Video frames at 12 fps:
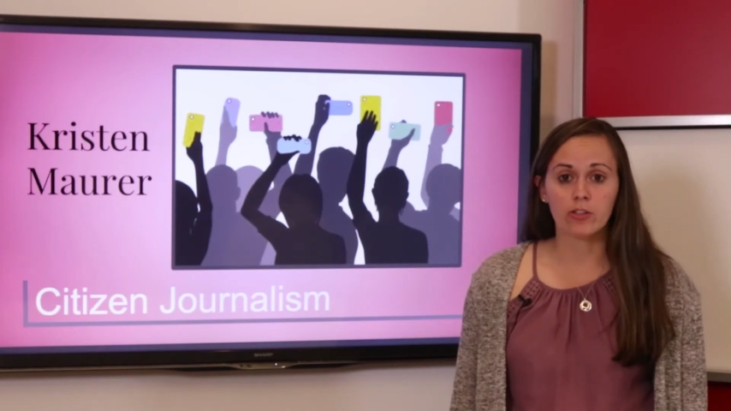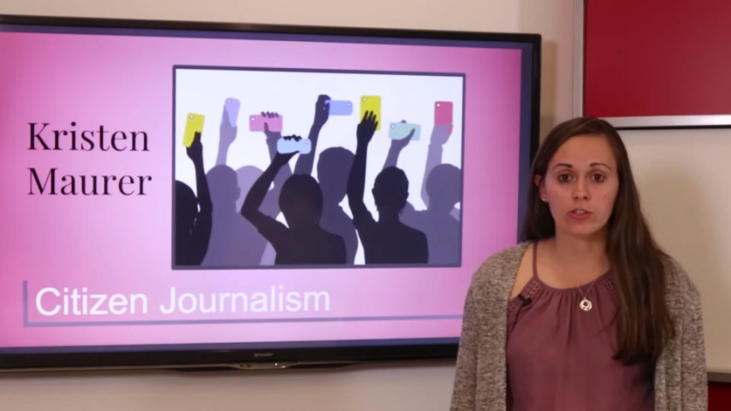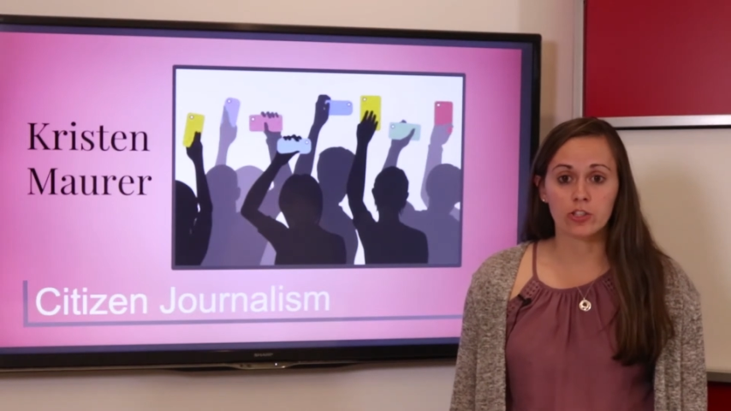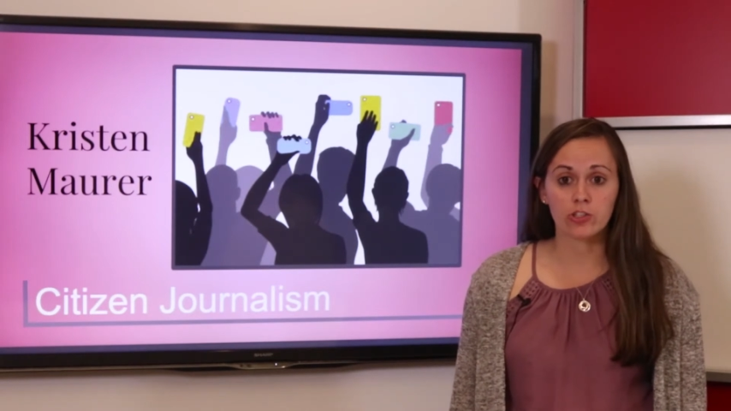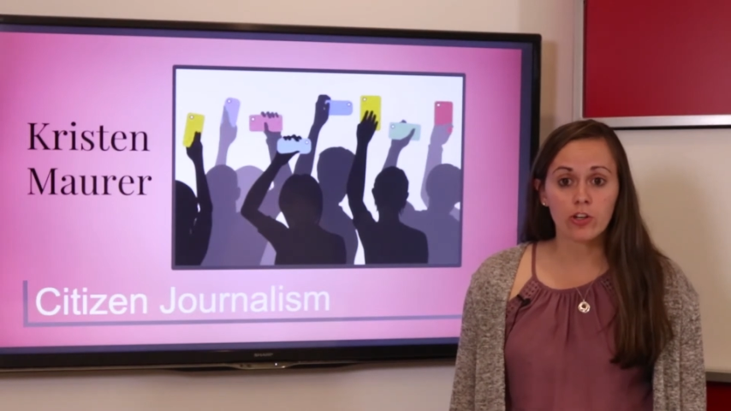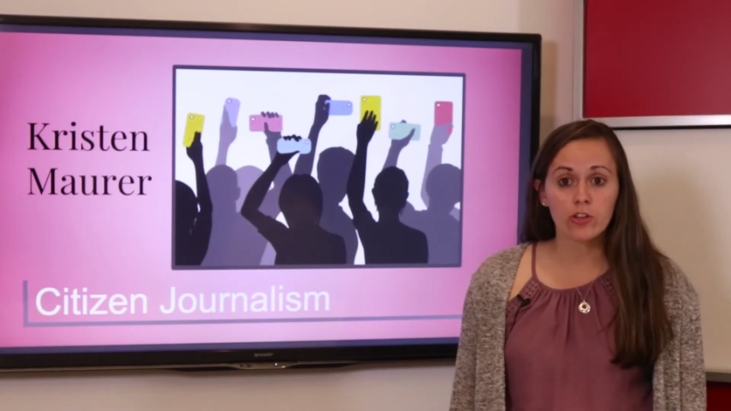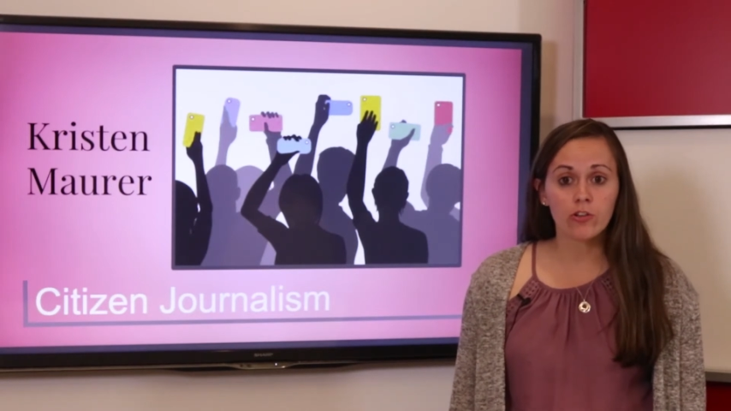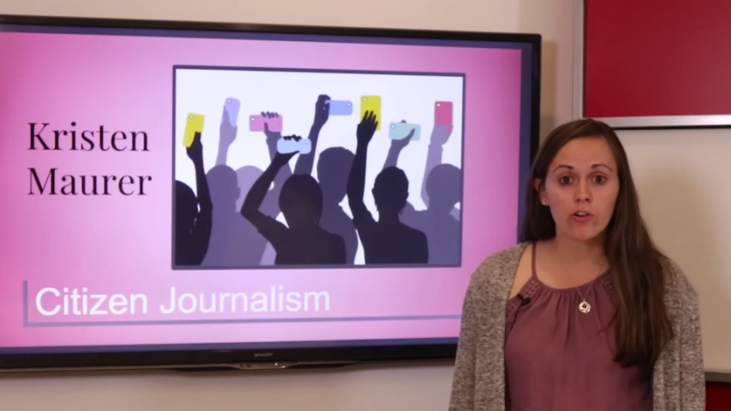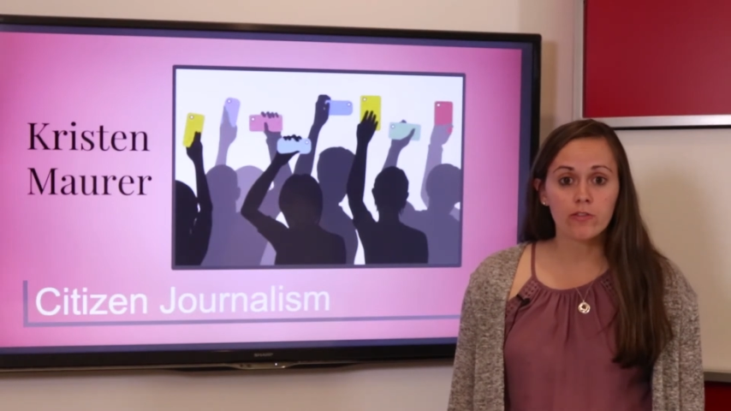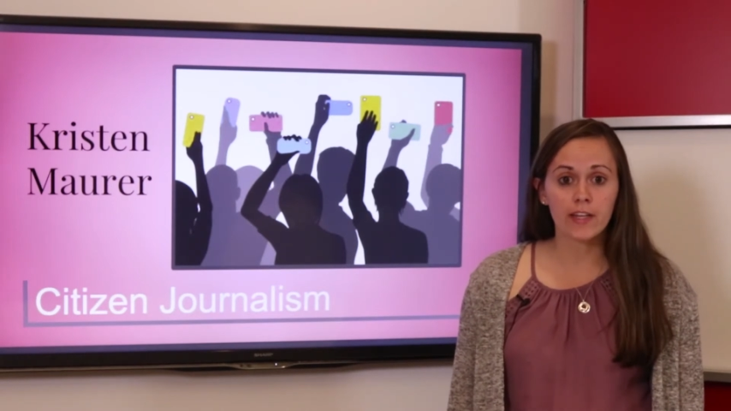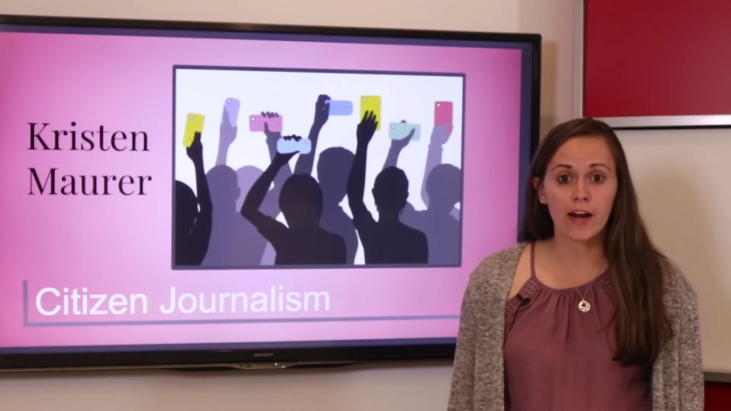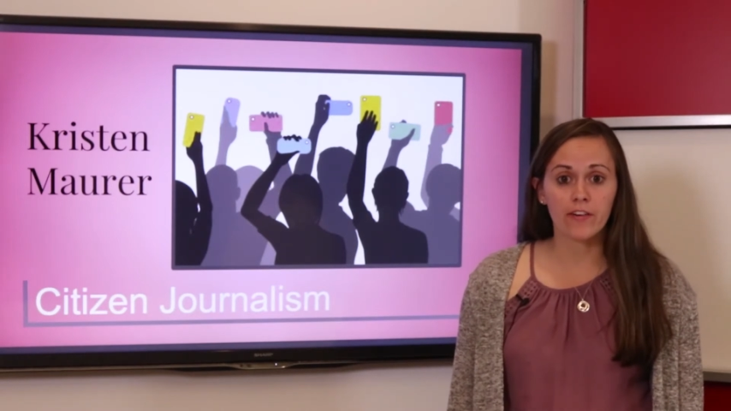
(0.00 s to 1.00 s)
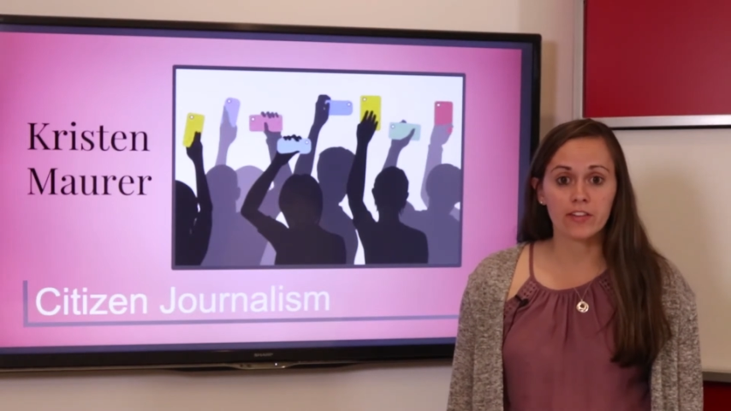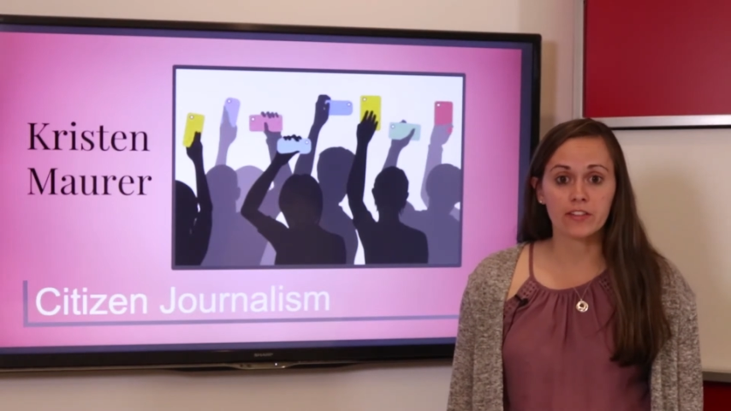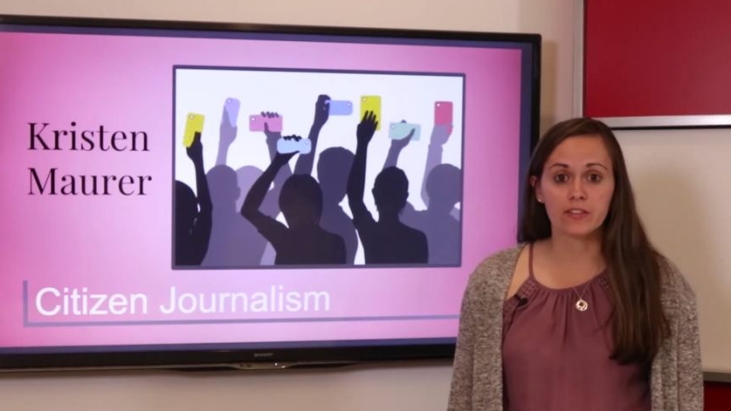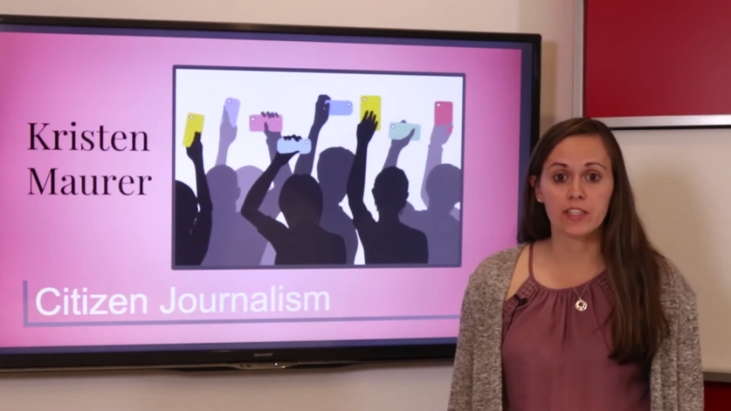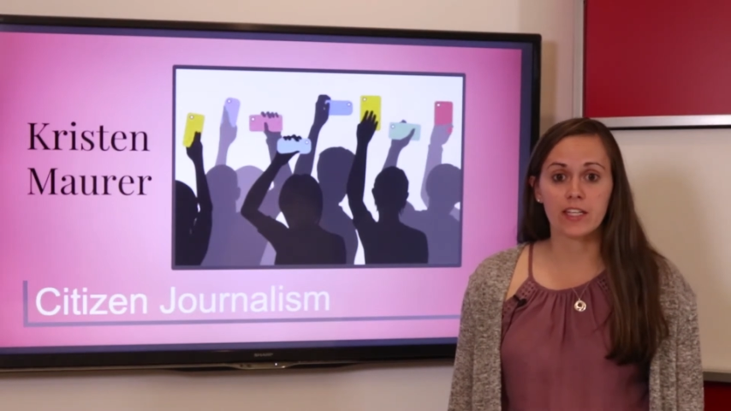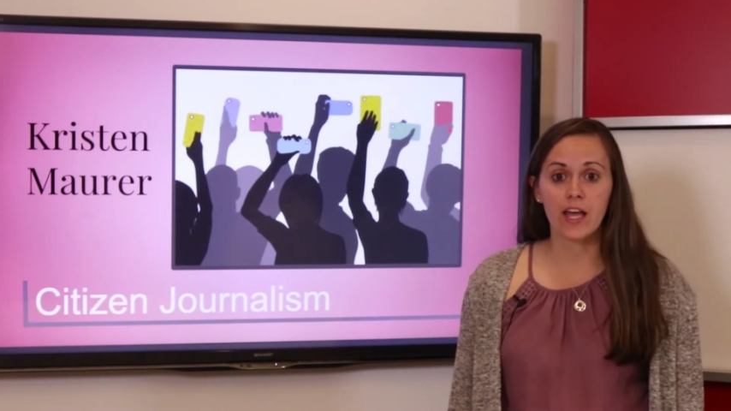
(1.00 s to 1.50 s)
to start their own
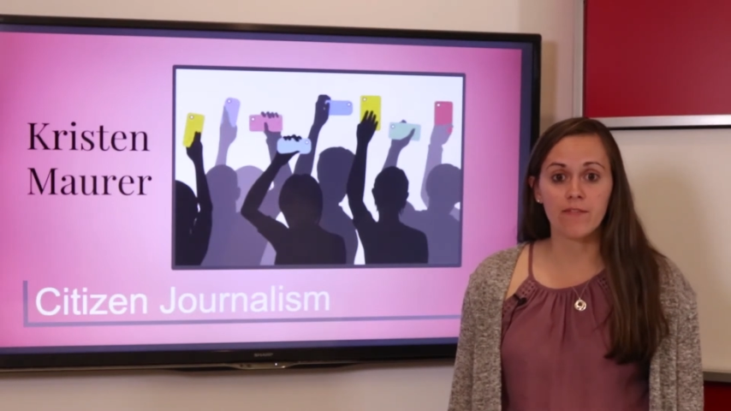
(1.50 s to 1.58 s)
narratives and